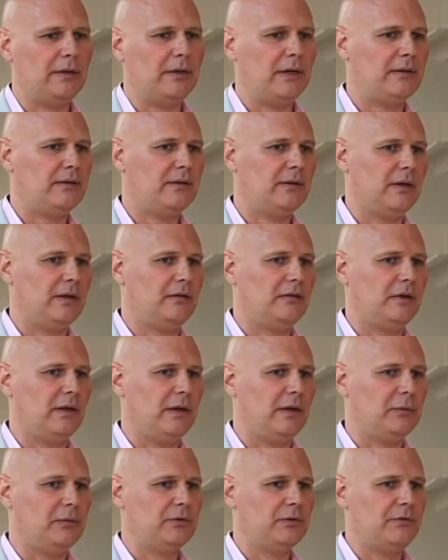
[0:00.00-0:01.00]
that
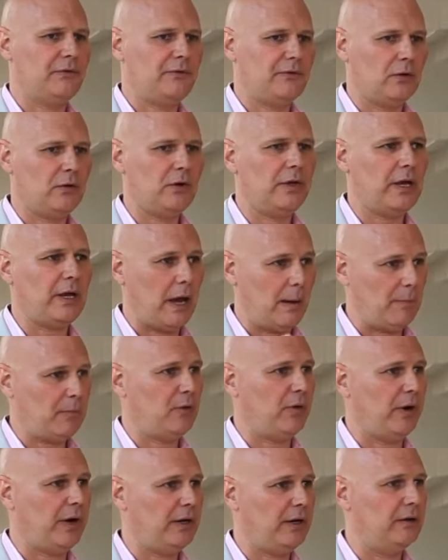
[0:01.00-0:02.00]
it was a fully
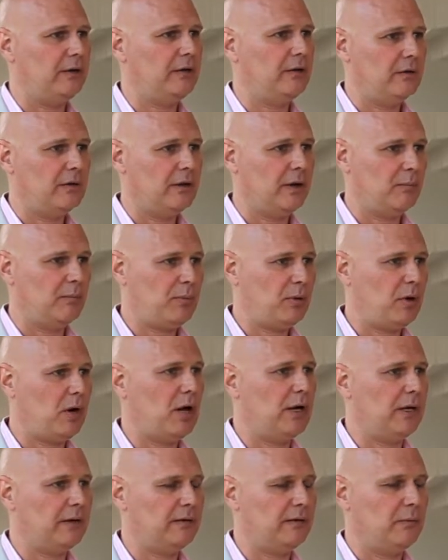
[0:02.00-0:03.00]
upgraded
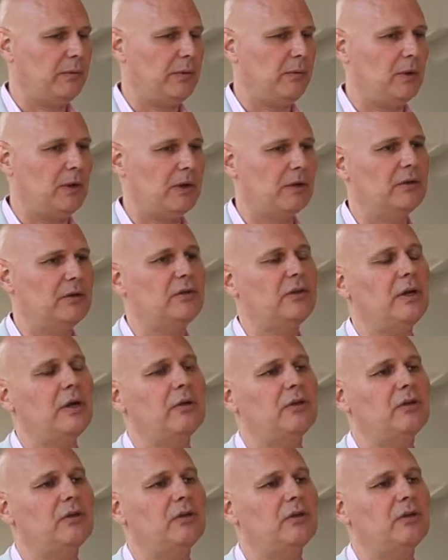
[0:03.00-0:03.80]
product that we wanted to sell.